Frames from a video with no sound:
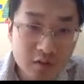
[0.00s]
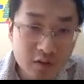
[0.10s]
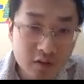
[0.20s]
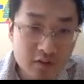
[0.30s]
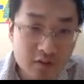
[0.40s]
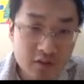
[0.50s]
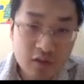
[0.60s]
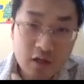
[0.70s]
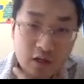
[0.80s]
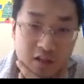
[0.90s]
Okay,
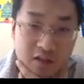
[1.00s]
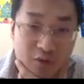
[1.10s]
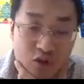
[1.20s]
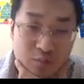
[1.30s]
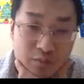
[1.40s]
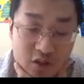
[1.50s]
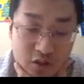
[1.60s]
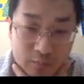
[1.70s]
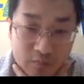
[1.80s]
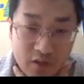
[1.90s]
so let me just
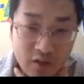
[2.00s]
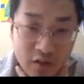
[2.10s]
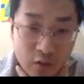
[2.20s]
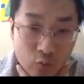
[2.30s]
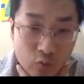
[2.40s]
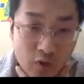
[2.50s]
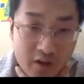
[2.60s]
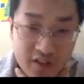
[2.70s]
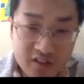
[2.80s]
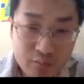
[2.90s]
mention
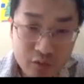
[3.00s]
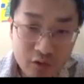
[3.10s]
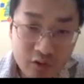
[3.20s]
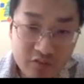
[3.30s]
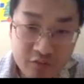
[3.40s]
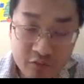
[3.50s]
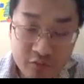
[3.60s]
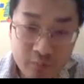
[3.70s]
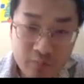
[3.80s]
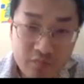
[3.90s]
one example of
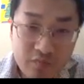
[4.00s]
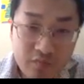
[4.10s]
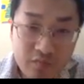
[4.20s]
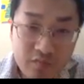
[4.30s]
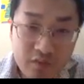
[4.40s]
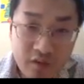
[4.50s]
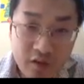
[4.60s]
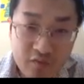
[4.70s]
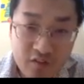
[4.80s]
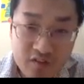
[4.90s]

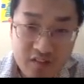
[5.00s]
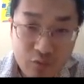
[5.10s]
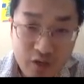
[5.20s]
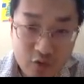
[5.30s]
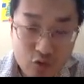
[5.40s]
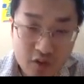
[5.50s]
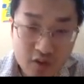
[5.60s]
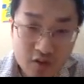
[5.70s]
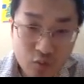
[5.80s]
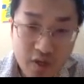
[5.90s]
this directed
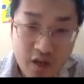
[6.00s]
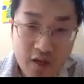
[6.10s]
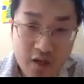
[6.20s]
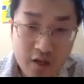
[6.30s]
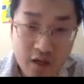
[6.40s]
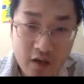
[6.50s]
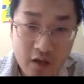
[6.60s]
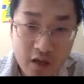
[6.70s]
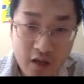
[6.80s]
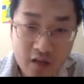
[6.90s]
tree. So when
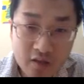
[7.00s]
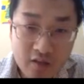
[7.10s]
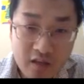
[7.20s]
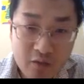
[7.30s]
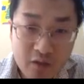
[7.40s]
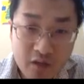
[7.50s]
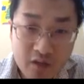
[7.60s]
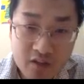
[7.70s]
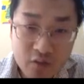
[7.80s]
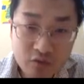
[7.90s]
capital
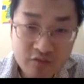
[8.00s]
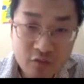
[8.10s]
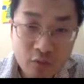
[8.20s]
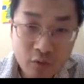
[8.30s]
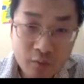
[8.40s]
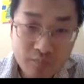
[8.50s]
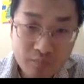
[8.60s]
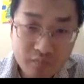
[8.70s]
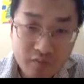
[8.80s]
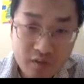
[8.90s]
N is equal to 4,
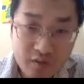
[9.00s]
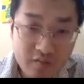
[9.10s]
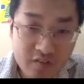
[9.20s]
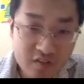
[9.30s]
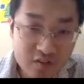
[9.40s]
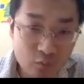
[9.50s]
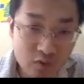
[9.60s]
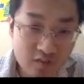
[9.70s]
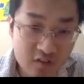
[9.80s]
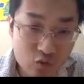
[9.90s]
this is
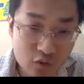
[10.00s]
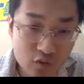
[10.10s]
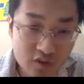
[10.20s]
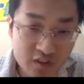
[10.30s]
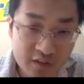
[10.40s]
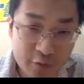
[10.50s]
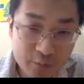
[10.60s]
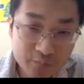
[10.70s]
what this tree looks like.